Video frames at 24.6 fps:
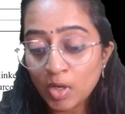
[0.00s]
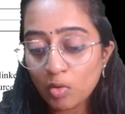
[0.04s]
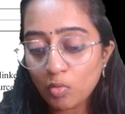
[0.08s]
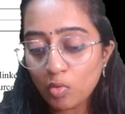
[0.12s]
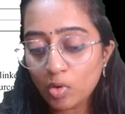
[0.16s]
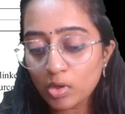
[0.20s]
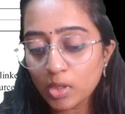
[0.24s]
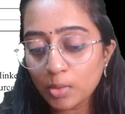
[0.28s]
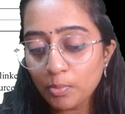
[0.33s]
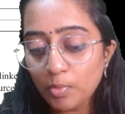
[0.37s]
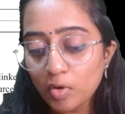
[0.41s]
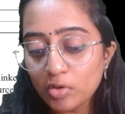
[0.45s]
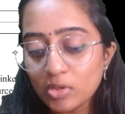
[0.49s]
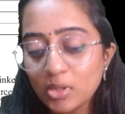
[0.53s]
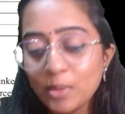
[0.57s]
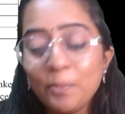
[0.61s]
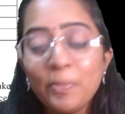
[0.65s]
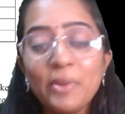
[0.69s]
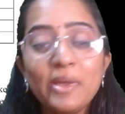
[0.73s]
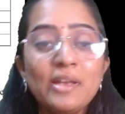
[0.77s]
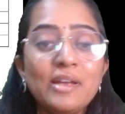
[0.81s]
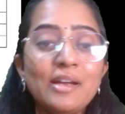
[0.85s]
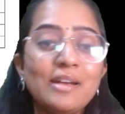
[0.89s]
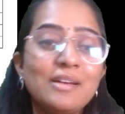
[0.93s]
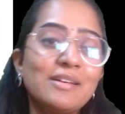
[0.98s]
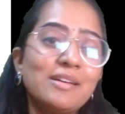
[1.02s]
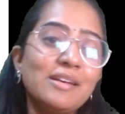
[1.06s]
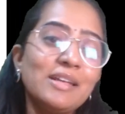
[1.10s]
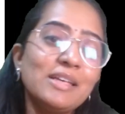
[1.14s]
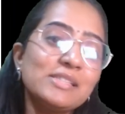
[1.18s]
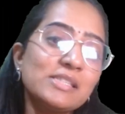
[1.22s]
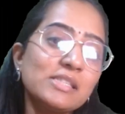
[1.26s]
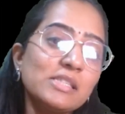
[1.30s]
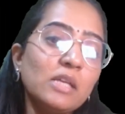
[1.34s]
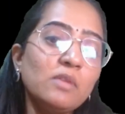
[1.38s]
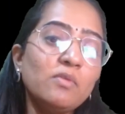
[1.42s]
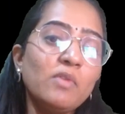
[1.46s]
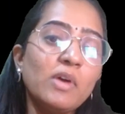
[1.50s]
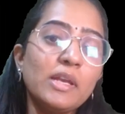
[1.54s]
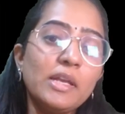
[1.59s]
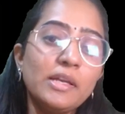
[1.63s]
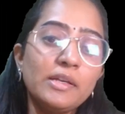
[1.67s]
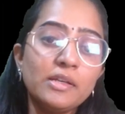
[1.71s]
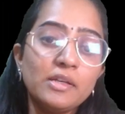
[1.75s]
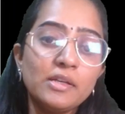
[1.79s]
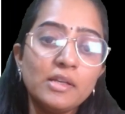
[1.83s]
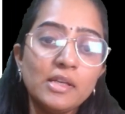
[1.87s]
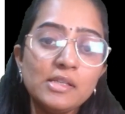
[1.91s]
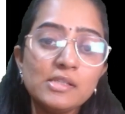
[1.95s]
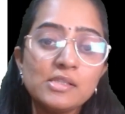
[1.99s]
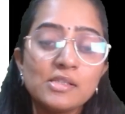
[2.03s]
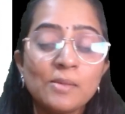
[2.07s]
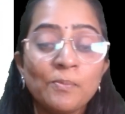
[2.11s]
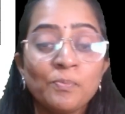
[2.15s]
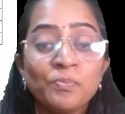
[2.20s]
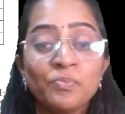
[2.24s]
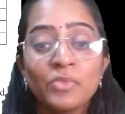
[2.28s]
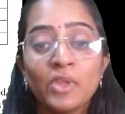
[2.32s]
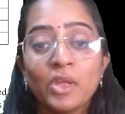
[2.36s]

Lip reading: What about the period less than 180 days?